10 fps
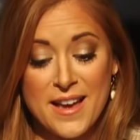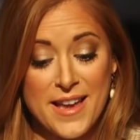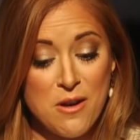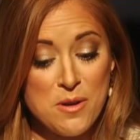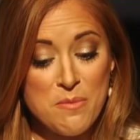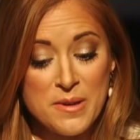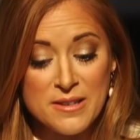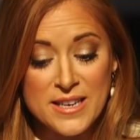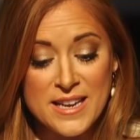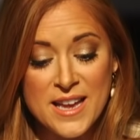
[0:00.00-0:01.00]

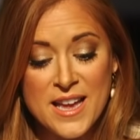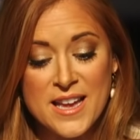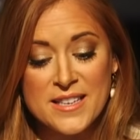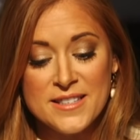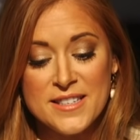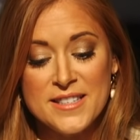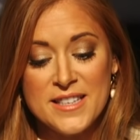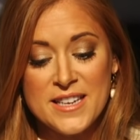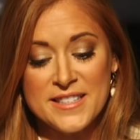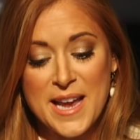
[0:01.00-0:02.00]
accountability since
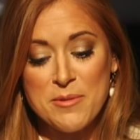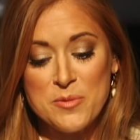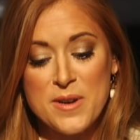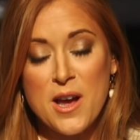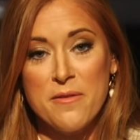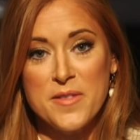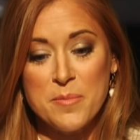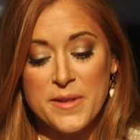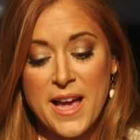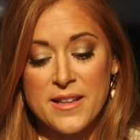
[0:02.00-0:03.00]
the establishment of the
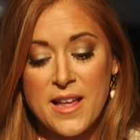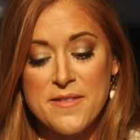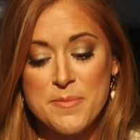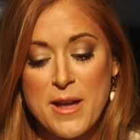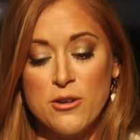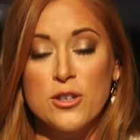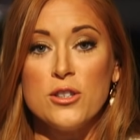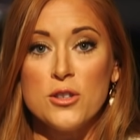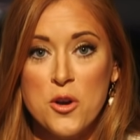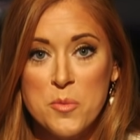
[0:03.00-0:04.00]
Black Lives Matter
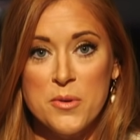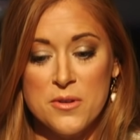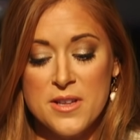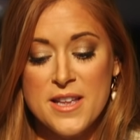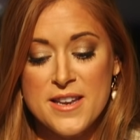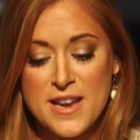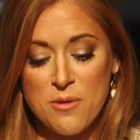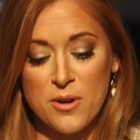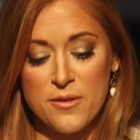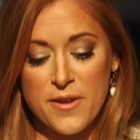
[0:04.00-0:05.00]
Global
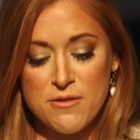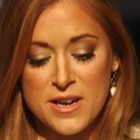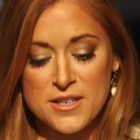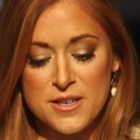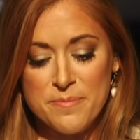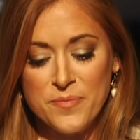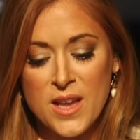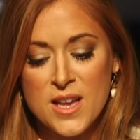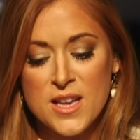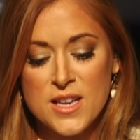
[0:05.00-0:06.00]
Network Foundation.
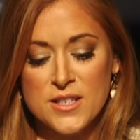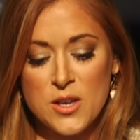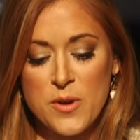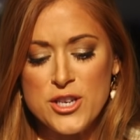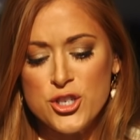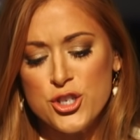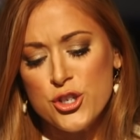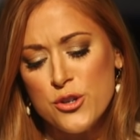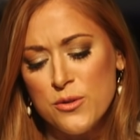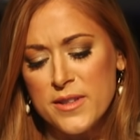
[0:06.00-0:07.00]
So in
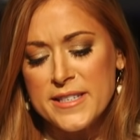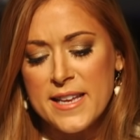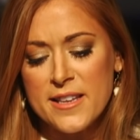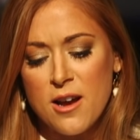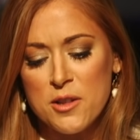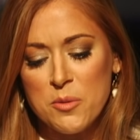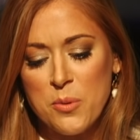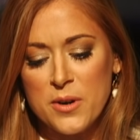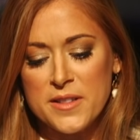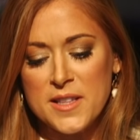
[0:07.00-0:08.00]
June, the Daily Caller
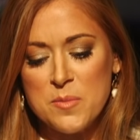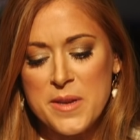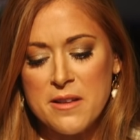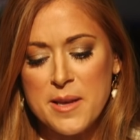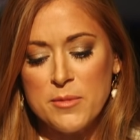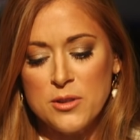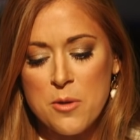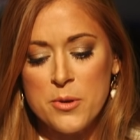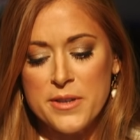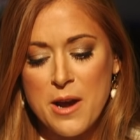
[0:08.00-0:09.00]
reported that the BLM
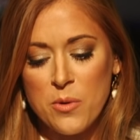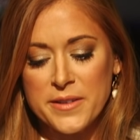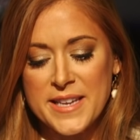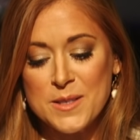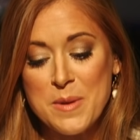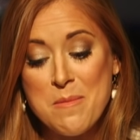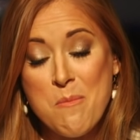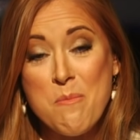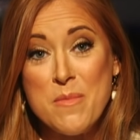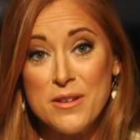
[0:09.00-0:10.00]
Global Network, they spent
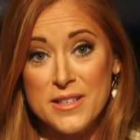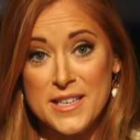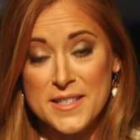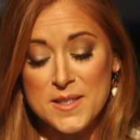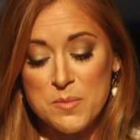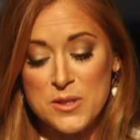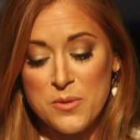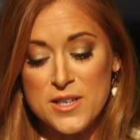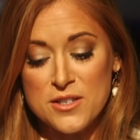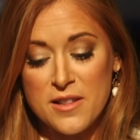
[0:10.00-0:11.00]
millions
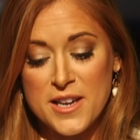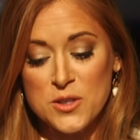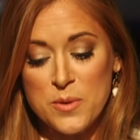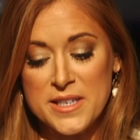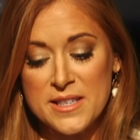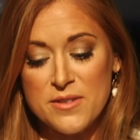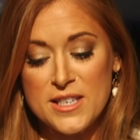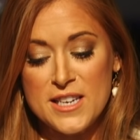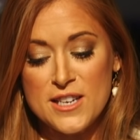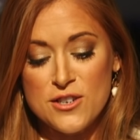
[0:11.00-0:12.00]
between July
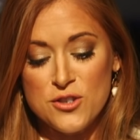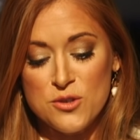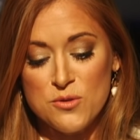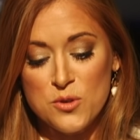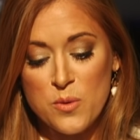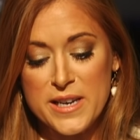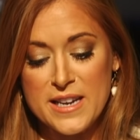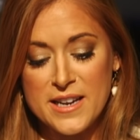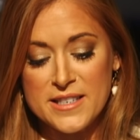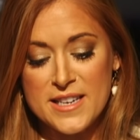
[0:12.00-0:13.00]
2017 and June
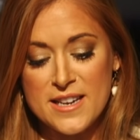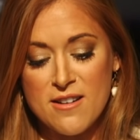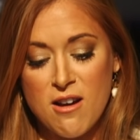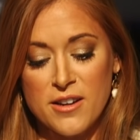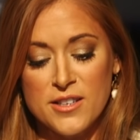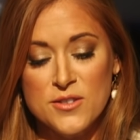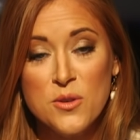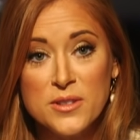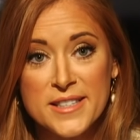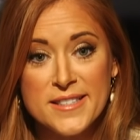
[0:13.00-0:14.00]
2019 on
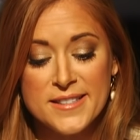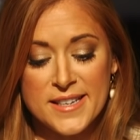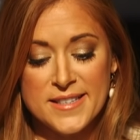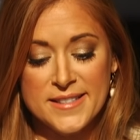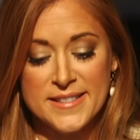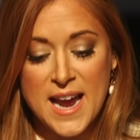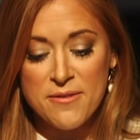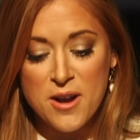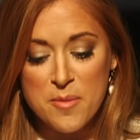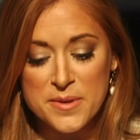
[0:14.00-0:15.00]
consultants and
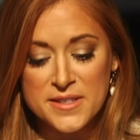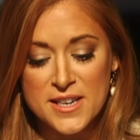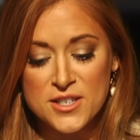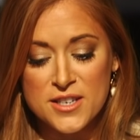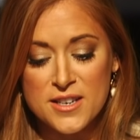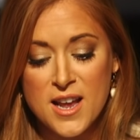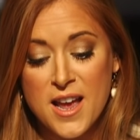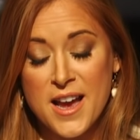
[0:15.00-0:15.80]
staff compensation.